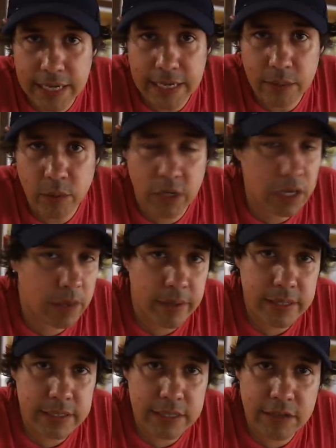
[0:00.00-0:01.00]
and we're going to go
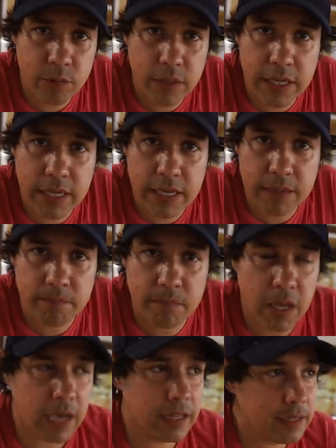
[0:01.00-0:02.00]
out and see if we can get
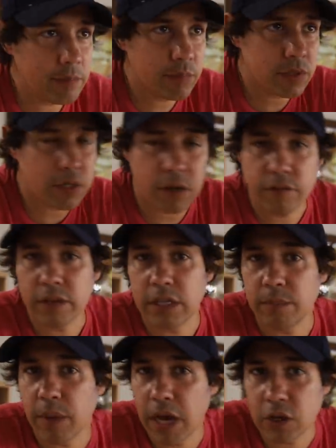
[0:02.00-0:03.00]
a glimpse of
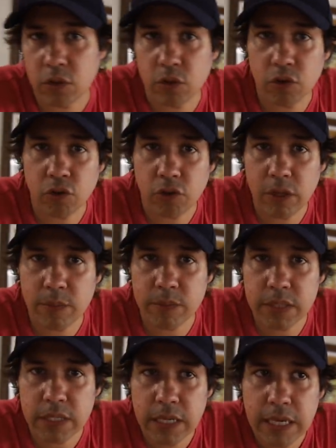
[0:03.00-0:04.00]
the partial lunar
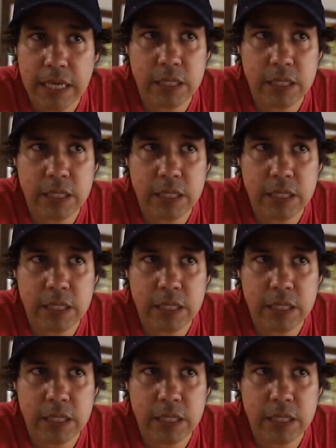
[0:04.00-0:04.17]
eclipse.